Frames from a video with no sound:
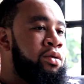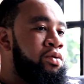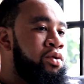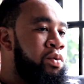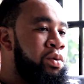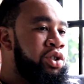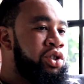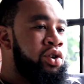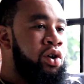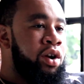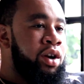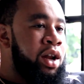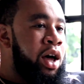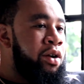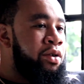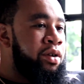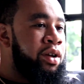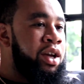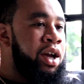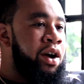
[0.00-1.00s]
you know, we started
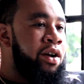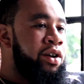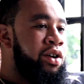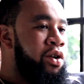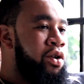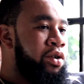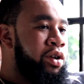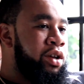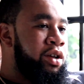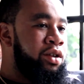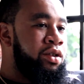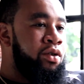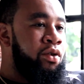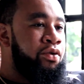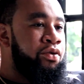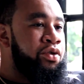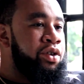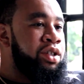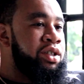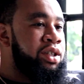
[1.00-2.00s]
out in the karaoke, you know,
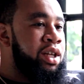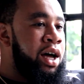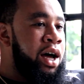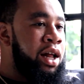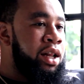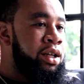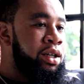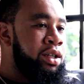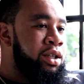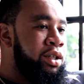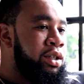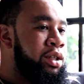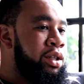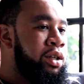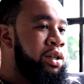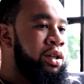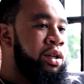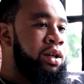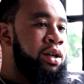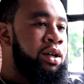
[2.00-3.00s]
freestyling,
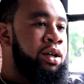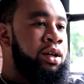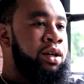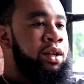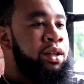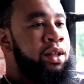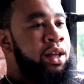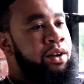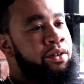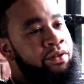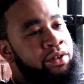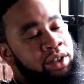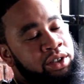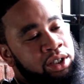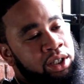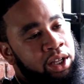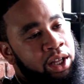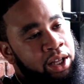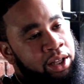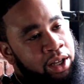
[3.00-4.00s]
and that
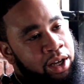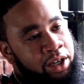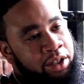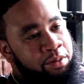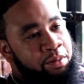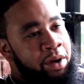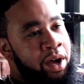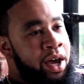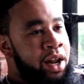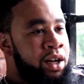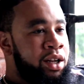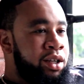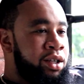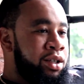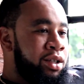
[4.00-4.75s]
eventually led to us battling.